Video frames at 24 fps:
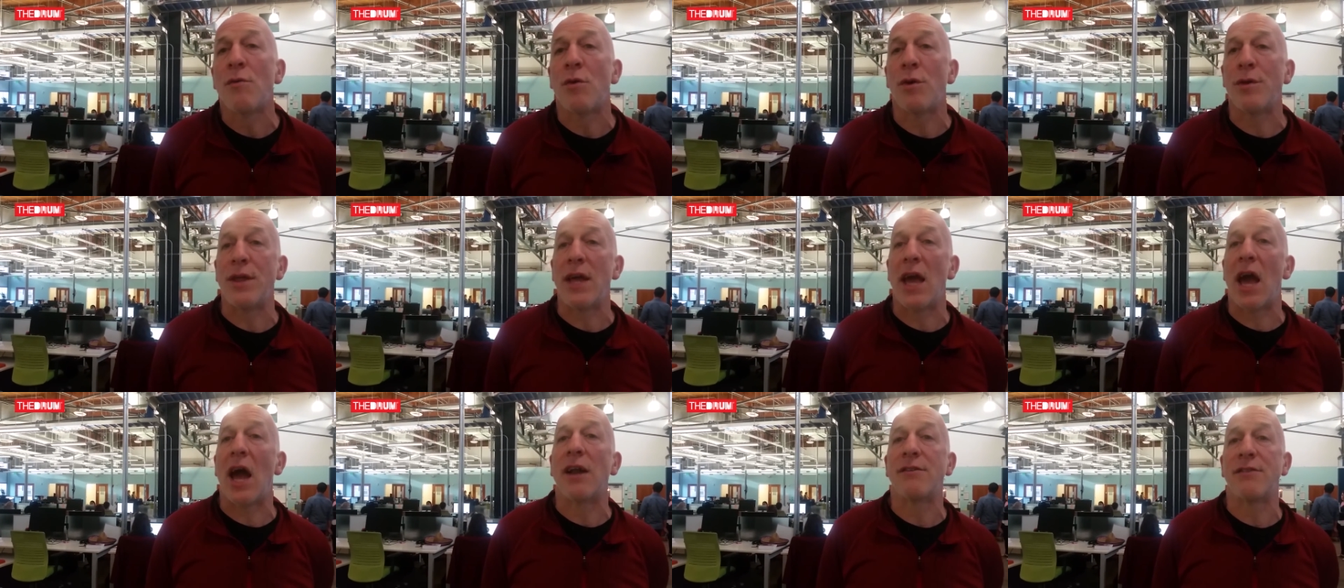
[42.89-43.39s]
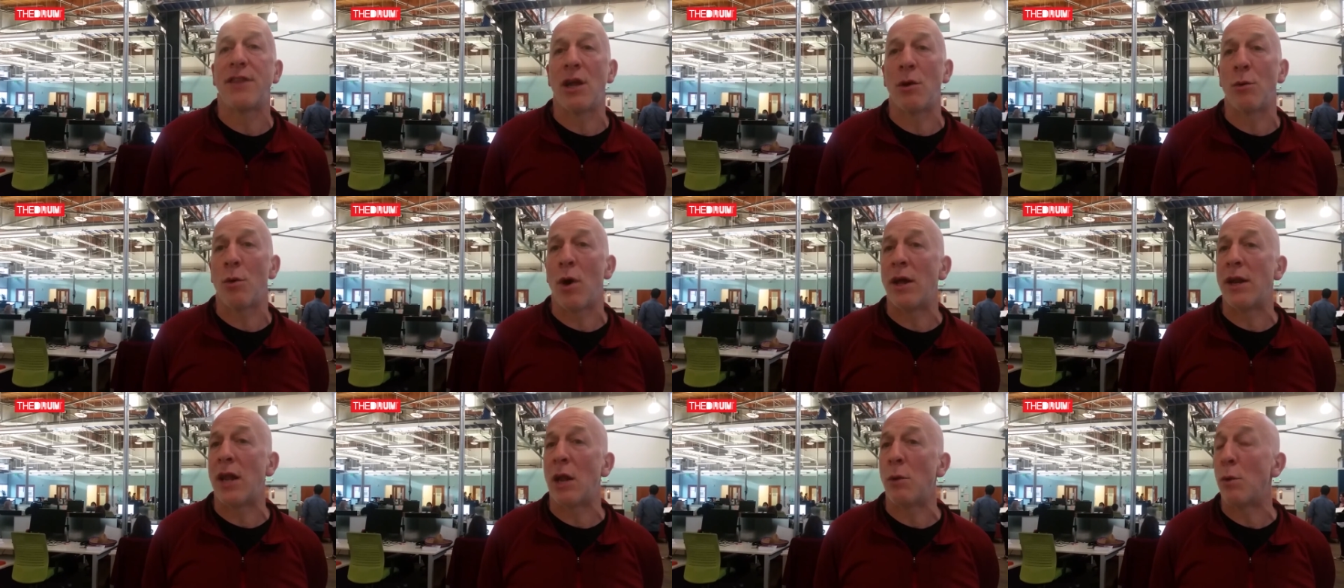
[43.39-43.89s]
for the ads
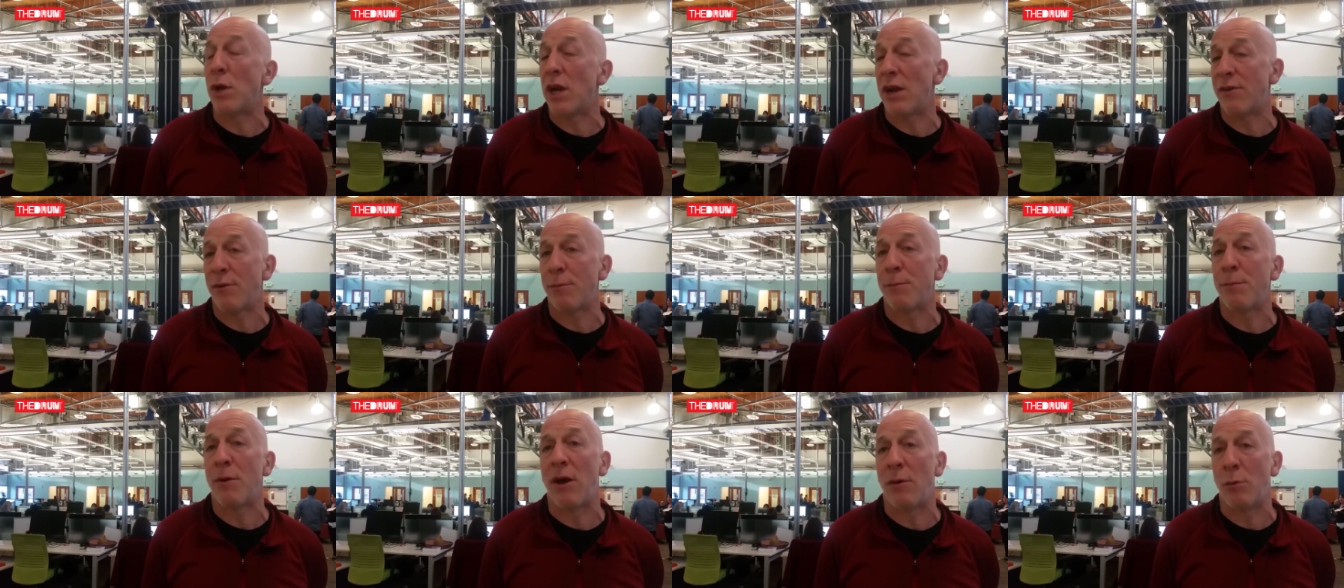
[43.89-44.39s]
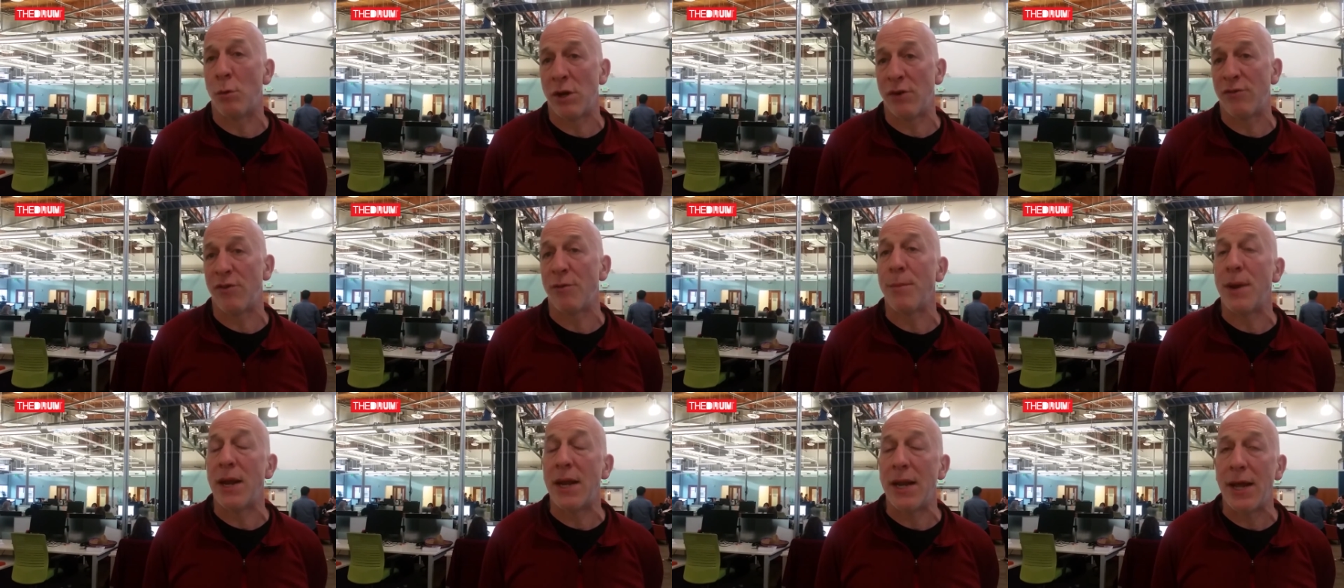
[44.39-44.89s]
they run on whatever, uh,
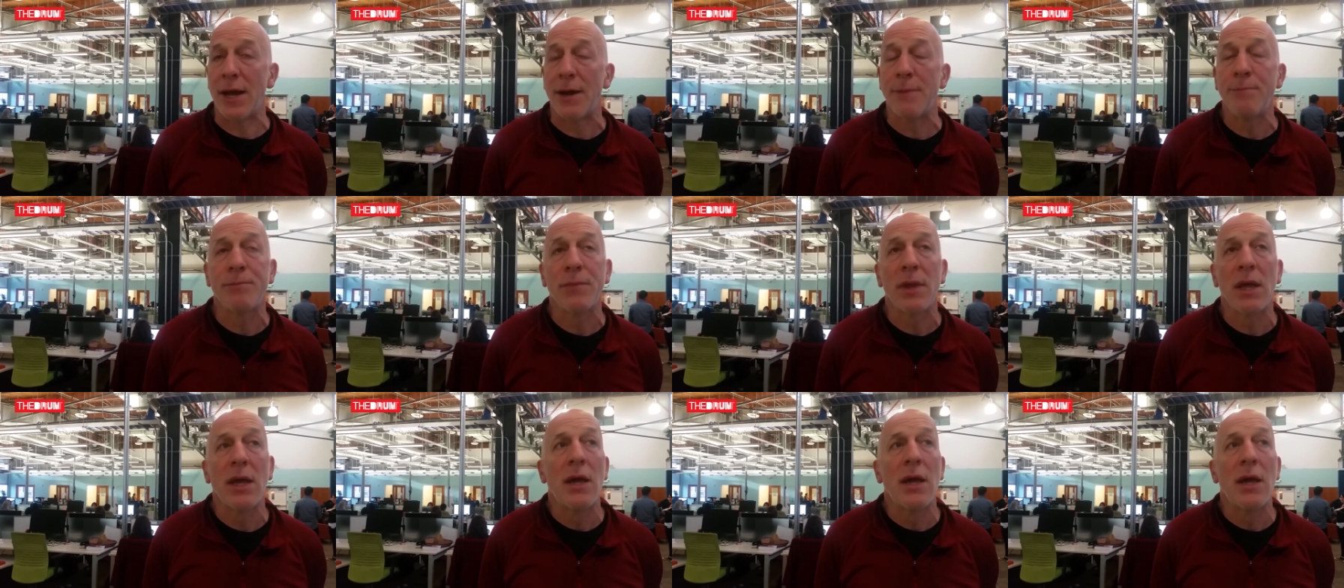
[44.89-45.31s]
whatever media.